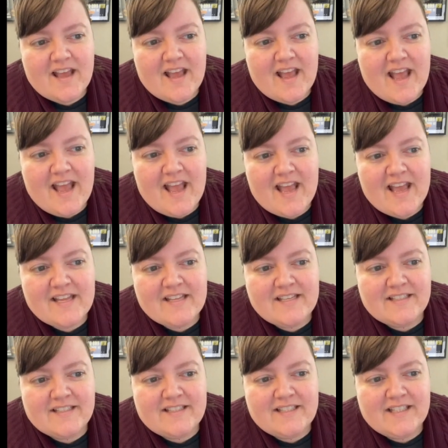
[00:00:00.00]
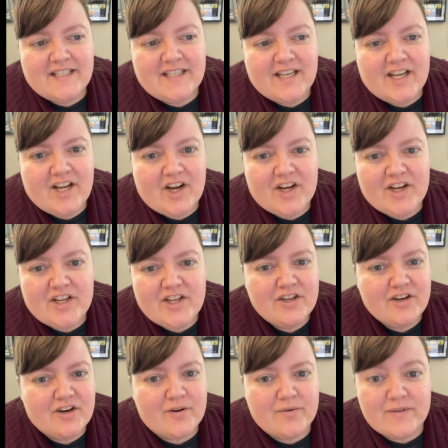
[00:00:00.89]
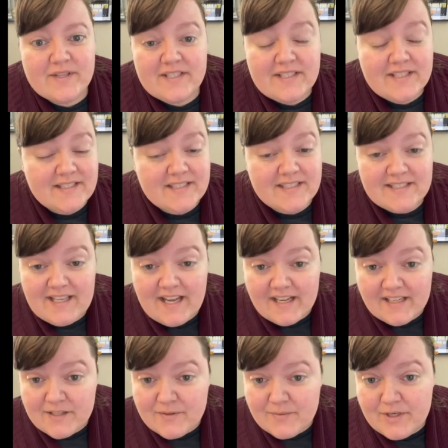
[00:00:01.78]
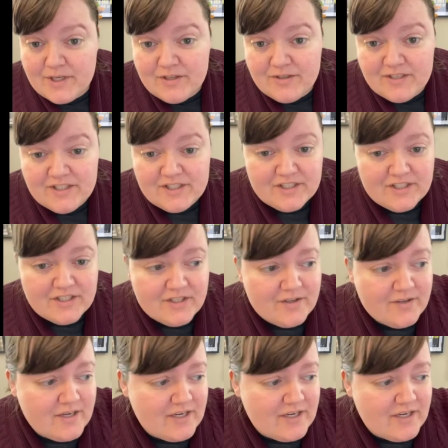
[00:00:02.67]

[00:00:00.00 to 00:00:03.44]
And, you know, this is exactly what you need to do.